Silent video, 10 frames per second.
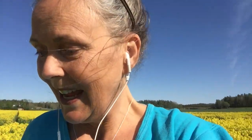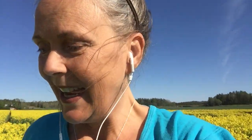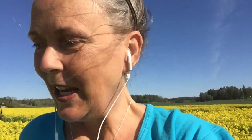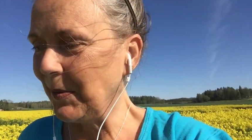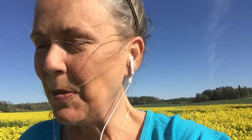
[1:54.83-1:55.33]

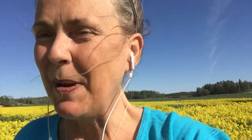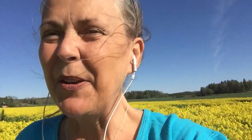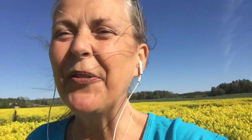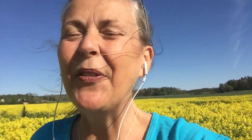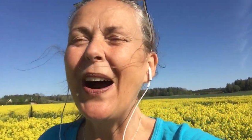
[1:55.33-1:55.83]
And we
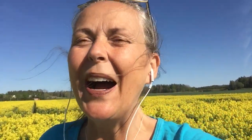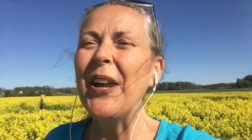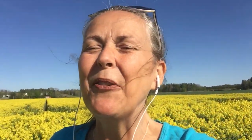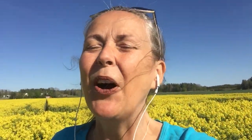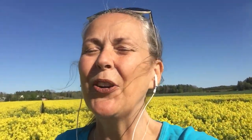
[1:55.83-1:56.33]
made
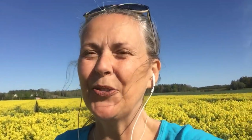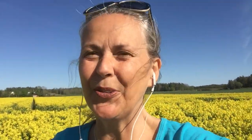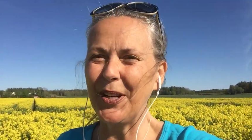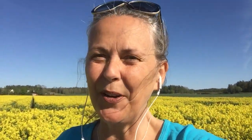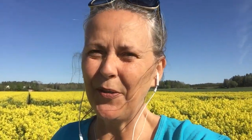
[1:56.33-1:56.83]

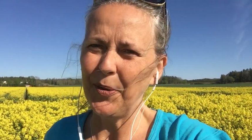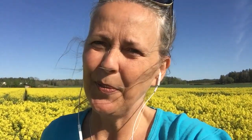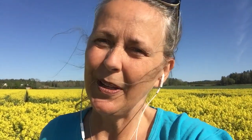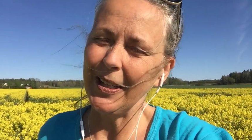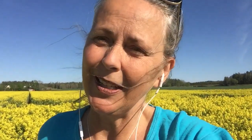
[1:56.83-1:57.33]
500 of
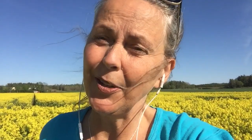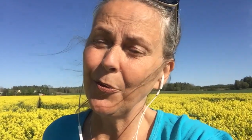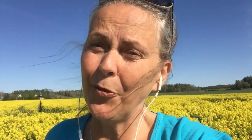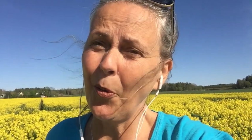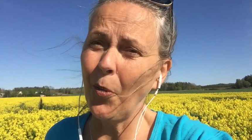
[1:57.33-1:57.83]
them in
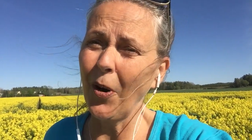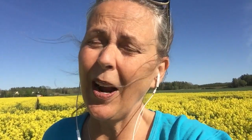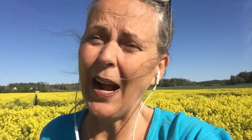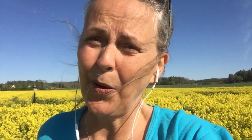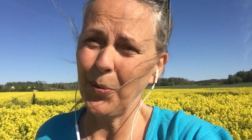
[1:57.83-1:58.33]
4
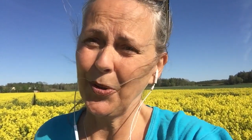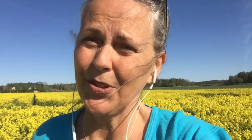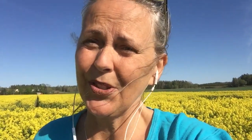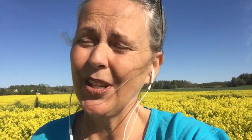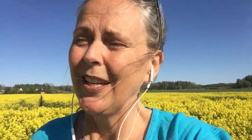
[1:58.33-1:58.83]

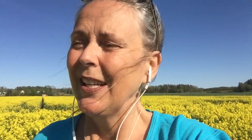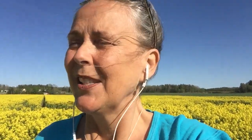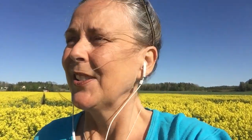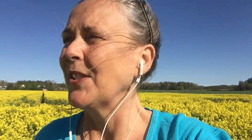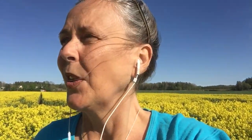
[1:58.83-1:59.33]
hours.
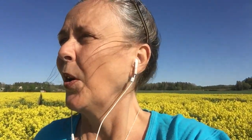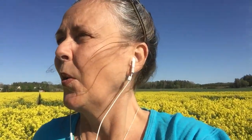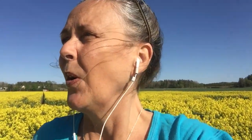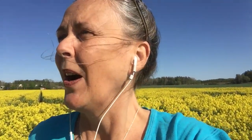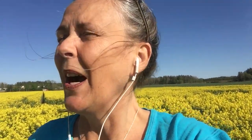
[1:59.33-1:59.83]

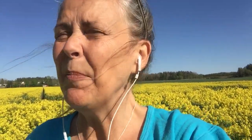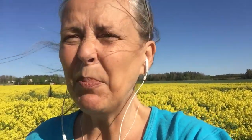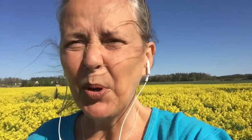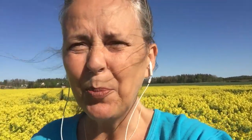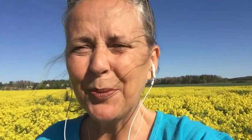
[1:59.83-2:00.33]
So I'm
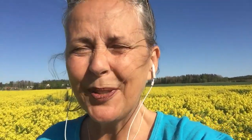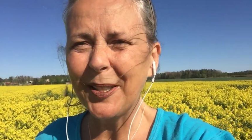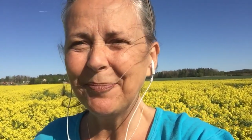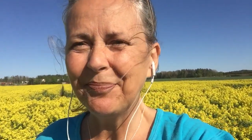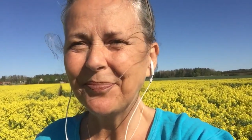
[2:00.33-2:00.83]
pooped.
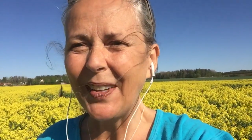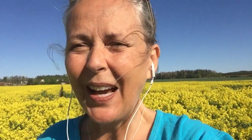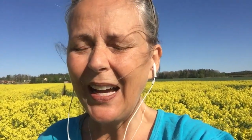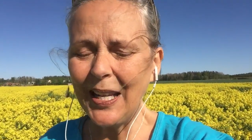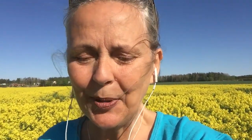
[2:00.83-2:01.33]

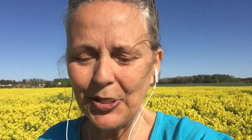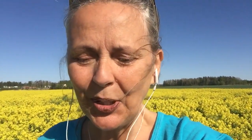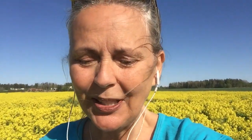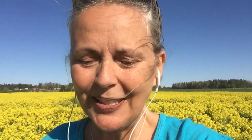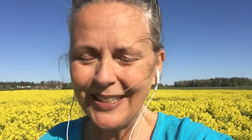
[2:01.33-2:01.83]
I am
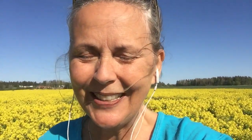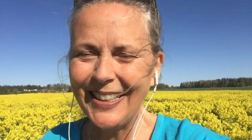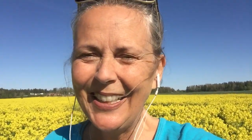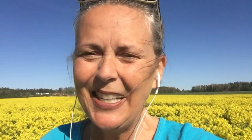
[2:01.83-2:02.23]
exhausted.